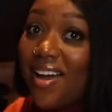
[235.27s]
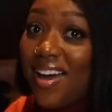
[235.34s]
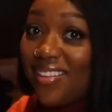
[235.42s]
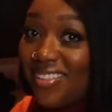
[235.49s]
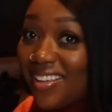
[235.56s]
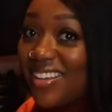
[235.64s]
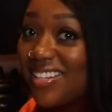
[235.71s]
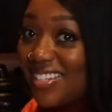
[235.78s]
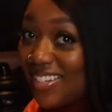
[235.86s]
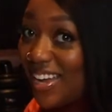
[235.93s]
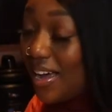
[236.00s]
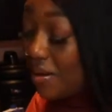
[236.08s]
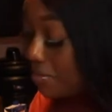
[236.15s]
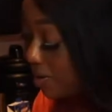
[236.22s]
I think it's
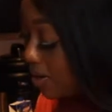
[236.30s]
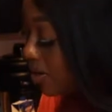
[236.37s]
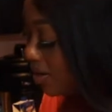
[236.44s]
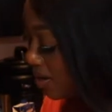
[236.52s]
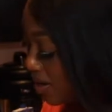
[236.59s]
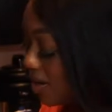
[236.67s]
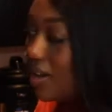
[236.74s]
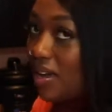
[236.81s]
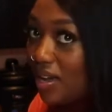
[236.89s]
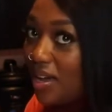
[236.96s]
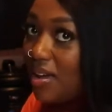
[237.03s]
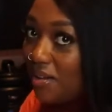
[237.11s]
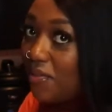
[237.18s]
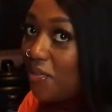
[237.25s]
time
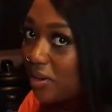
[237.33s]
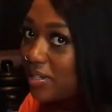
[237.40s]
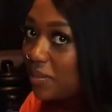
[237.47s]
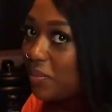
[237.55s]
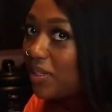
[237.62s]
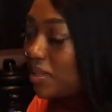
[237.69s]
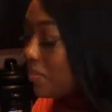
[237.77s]
for us to put the